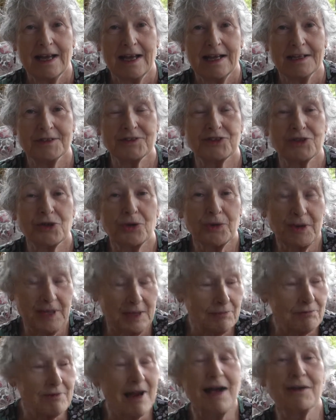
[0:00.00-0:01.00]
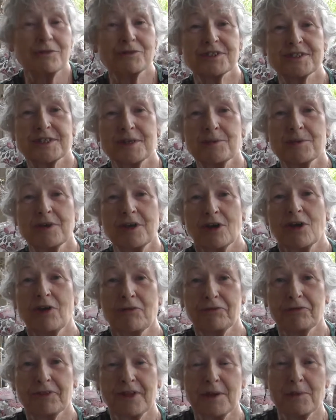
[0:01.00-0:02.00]
And so he roused them and
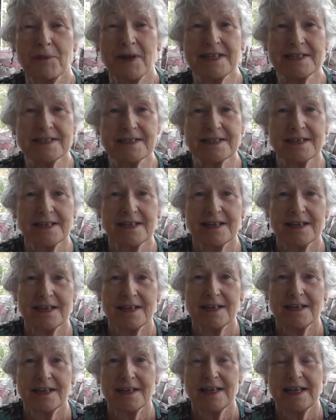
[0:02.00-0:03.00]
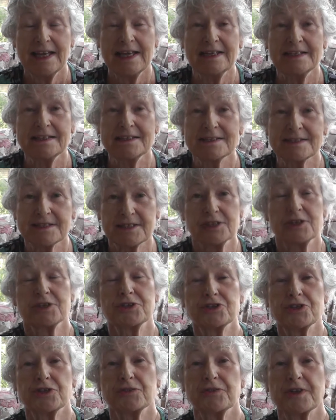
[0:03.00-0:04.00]
off they went in
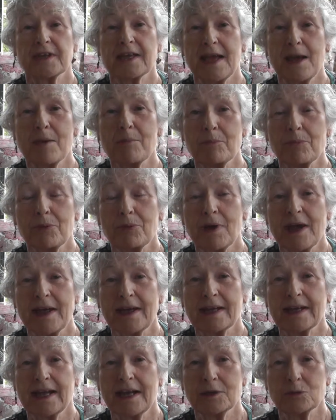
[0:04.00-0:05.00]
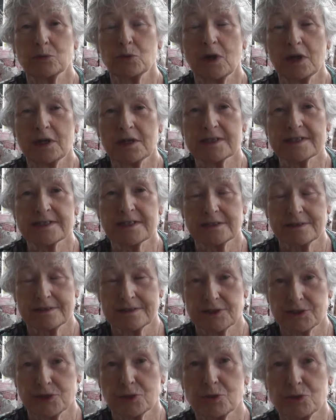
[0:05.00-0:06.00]
search of the camp where Cadwalla's
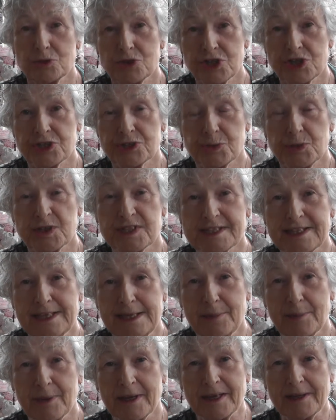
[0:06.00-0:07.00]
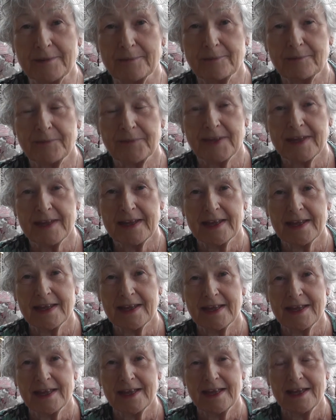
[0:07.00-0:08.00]
soldiers were sleeping.
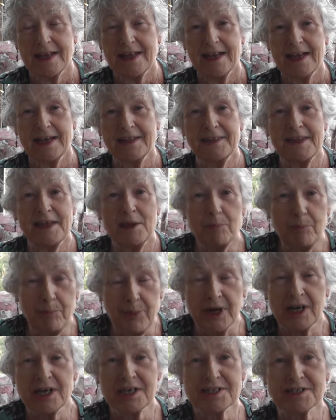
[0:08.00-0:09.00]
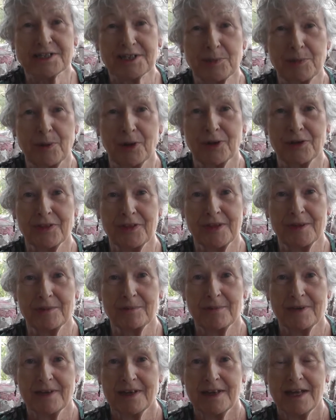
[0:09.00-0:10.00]
And they burst upon
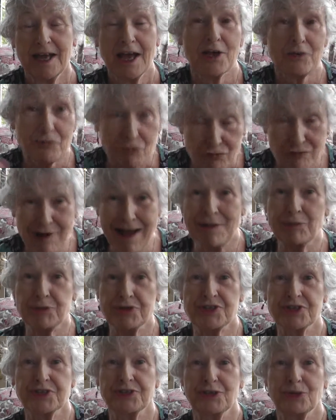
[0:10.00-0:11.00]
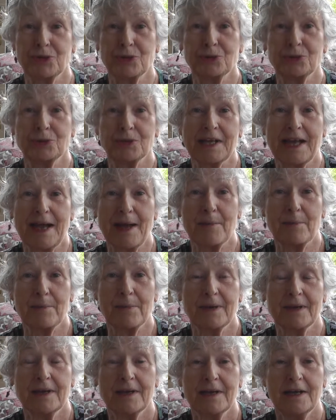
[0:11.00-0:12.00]
them and routed the whole
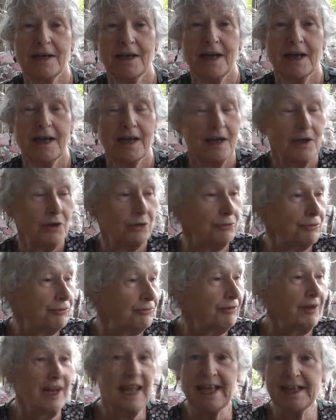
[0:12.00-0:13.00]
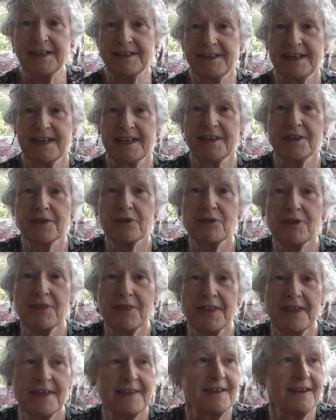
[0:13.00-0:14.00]
camp, who fled hither
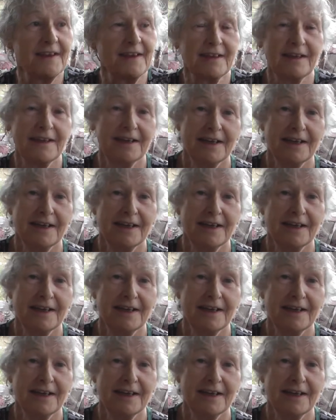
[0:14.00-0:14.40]
and thither,